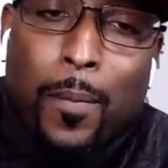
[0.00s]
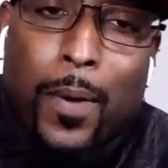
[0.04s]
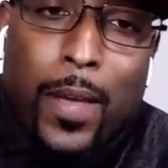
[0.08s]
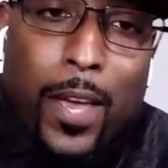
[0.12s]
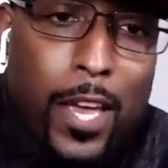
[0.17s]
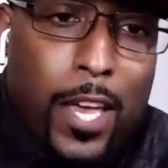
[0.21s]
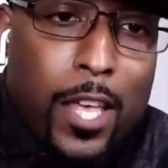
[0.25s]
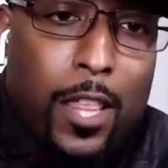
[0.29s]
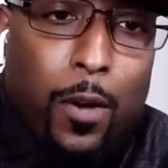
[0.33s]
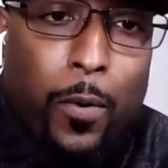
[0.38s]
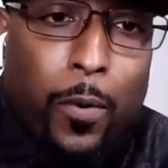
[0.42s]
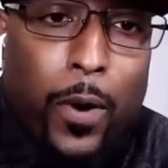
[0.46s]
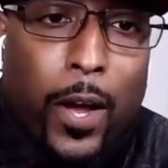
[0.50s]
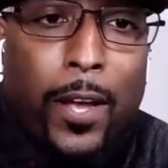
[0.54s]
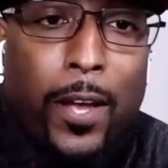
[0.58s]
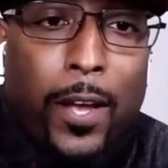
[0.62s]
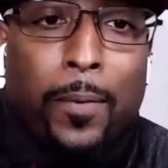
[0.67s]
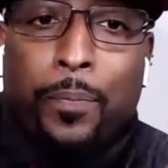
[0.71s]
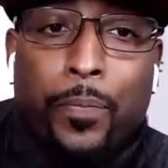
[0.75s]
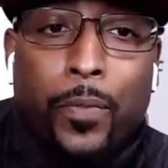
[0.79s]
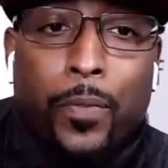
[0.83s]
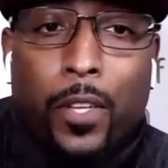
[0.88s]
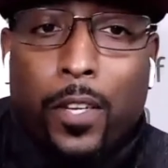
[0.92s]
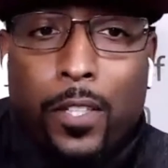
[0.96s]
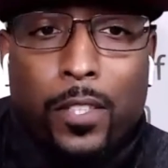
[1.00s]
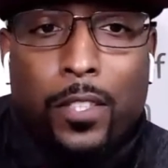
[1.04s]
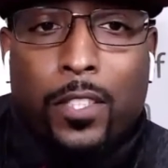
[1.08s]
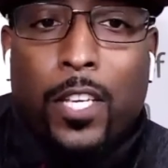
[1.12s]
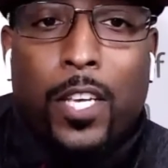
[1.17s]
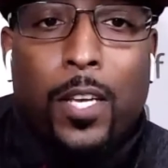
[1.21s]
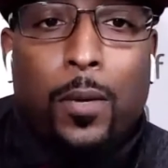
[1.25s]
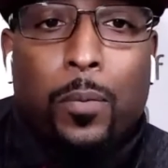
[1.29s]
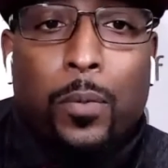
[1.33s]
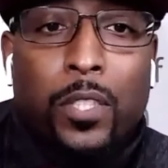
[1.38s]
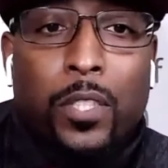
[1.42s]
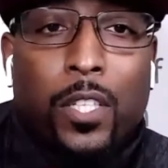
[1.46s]
Either way,
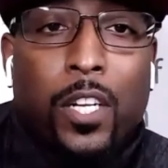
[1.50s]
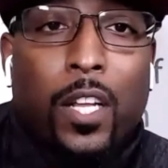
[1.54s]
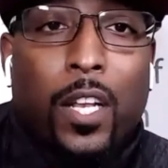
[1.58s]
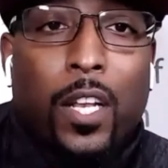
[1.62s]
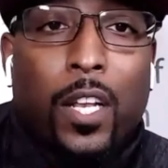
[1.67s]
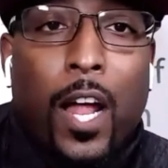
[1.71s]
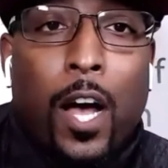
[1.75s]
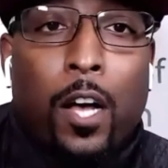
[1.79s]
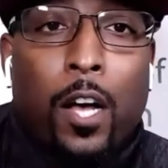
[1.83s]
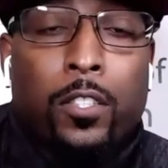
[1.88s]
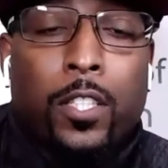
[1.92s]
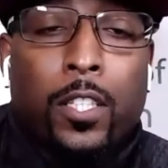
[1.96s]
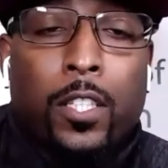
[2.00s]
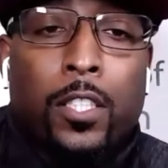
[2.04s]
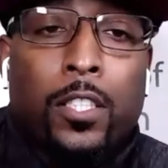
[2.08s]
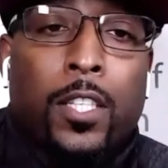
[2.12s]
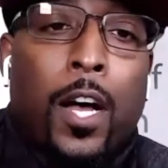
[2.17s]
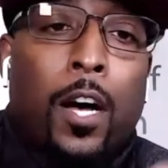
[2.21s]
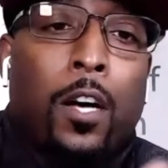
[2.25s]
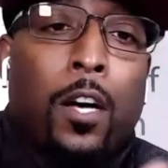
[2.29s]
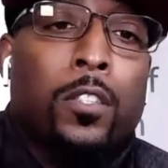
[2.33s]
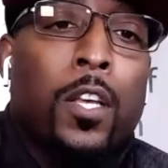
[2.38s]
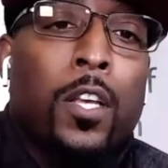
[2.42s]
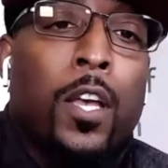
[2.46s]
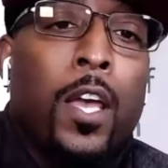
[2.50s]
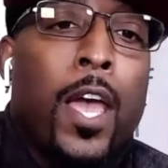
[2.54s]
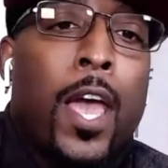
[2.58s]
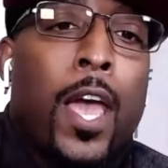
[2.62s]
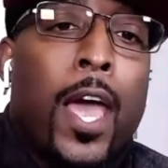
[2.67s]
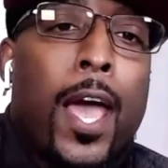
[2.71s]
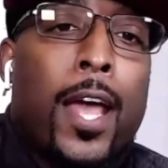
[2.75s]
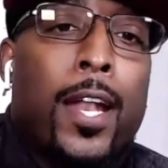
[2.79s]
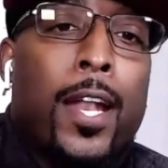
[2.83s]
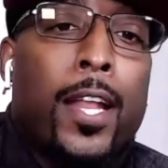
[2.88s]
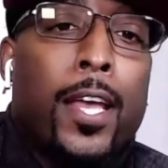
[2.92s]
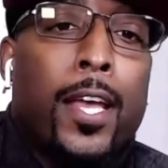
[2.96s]
team was a little lost in the sauce.
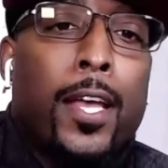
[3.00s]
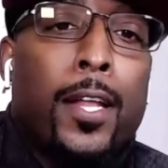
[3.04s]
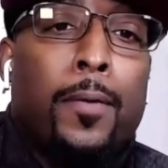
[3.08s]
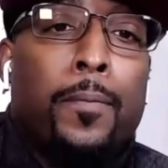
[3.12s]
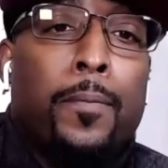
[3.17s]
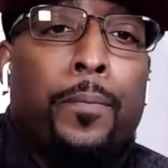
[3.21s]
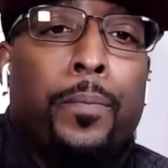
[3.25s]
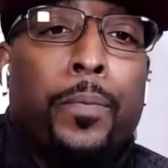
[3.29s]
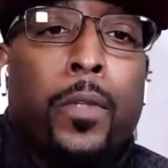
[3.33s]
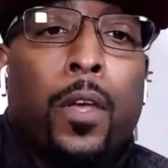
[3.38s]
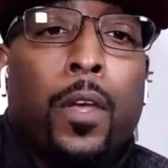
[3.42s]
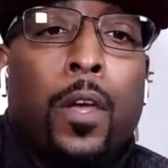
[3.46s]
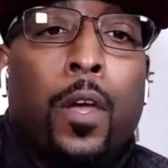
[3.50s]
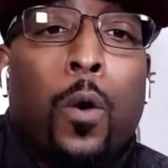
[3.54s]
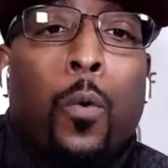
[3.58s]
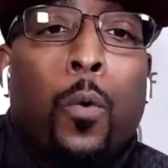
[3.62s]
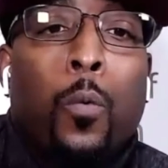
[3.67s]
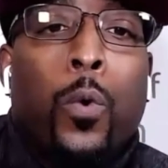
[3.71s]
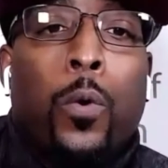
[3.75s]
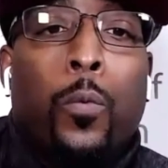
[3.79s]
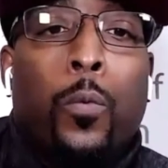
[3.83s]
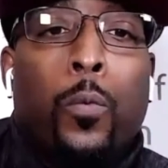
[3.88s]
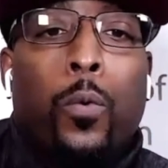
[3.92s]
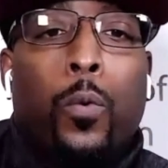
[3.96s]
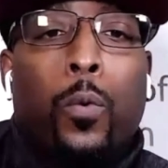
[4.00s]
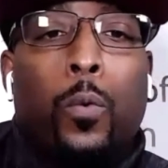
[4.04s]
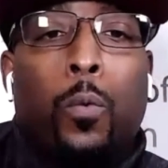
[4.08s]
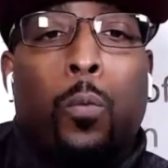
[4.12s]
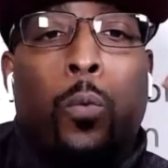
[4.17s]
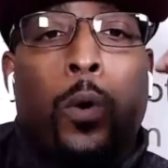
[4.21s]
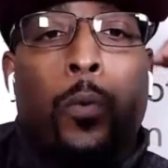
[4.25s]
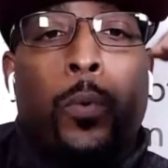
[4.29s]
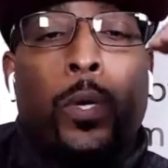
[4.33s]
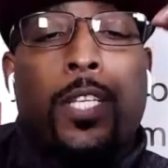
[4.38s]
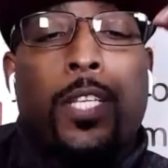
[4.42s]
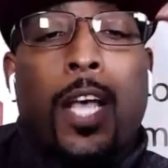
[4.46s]
And then
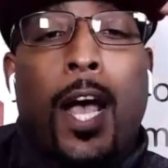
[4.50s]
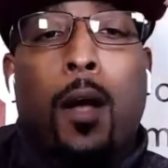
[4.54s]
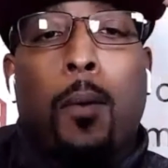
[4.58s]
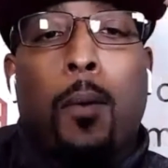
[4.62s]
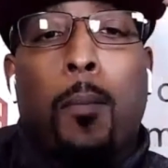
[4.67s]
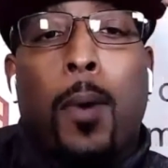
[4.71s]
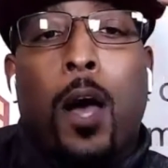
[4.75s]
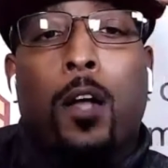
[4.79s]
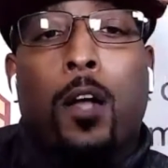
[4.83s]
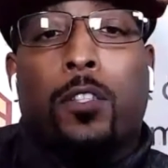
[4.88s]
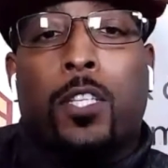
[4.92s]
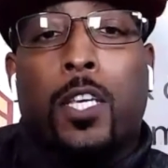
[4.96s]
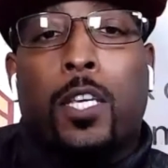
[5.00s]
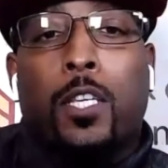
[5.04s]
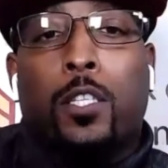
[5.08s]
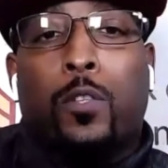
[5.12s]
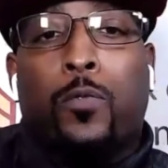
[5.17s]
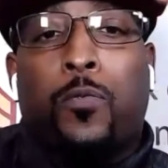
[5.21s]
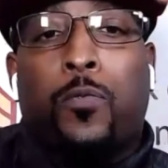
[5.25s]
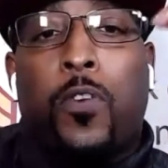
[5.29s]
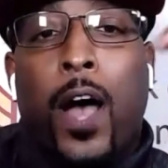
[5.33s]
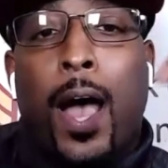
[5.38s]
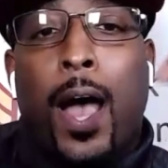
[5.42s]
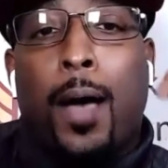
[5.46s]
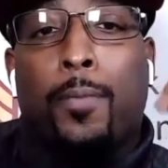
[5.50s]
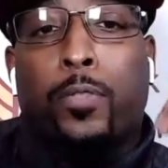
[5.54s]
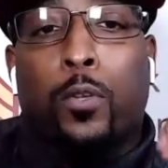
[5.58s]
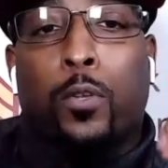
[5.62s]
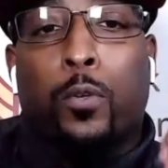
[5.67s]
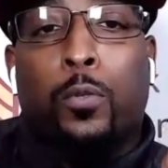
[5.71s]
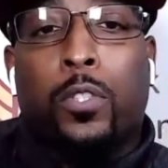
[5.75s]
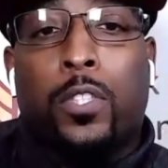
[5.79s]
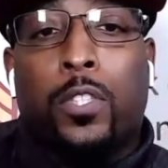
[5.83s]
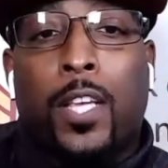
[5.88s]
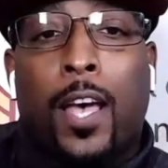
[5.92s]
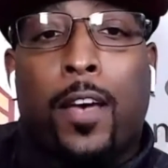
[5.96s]
when we talk about teams
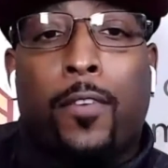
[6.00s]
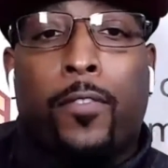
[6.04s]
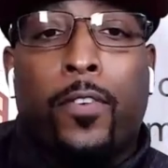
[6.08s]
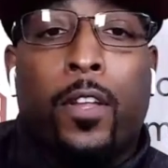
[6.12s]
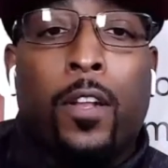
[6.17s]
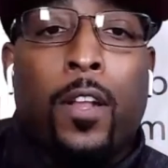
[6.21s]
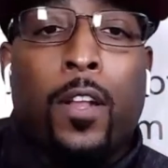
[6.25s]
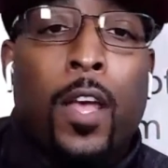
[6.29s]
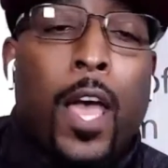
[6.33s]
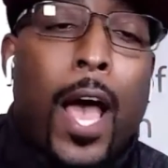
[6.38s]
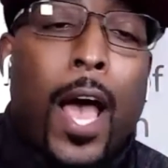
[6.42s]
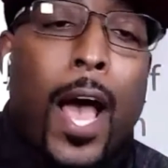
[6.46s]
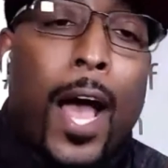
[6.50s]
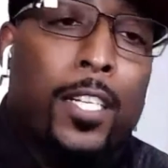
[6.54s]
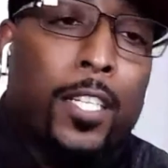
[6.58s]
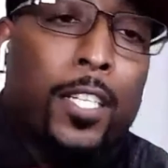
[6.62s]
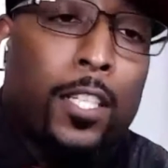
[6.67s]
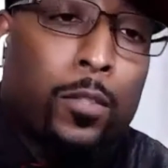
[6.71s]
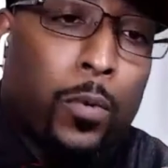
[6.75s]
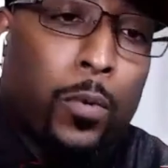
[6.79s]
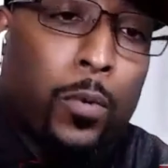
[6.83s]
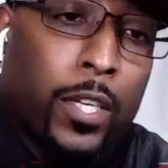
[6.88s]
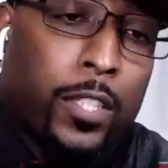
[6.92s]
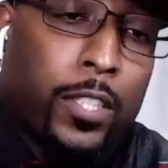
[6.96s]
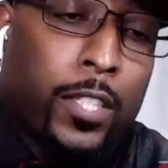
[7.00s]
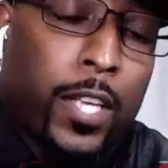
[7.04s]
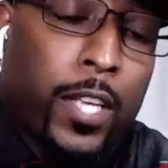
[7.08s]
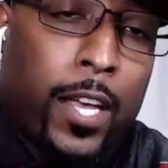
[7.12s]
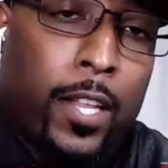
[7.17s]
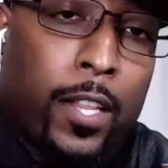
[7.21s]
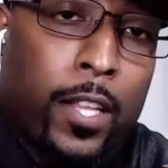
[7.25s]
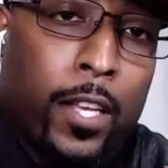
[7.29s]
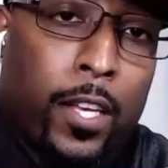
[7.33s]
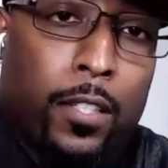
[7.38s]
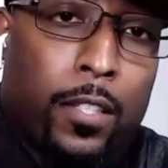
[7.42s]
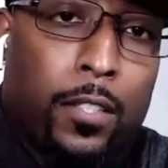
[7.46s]
5-7, I just want to say
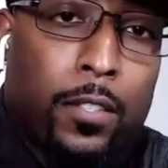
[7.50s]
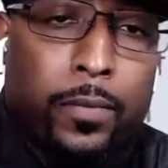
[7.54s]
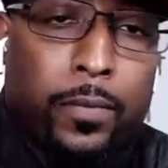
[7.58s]
this.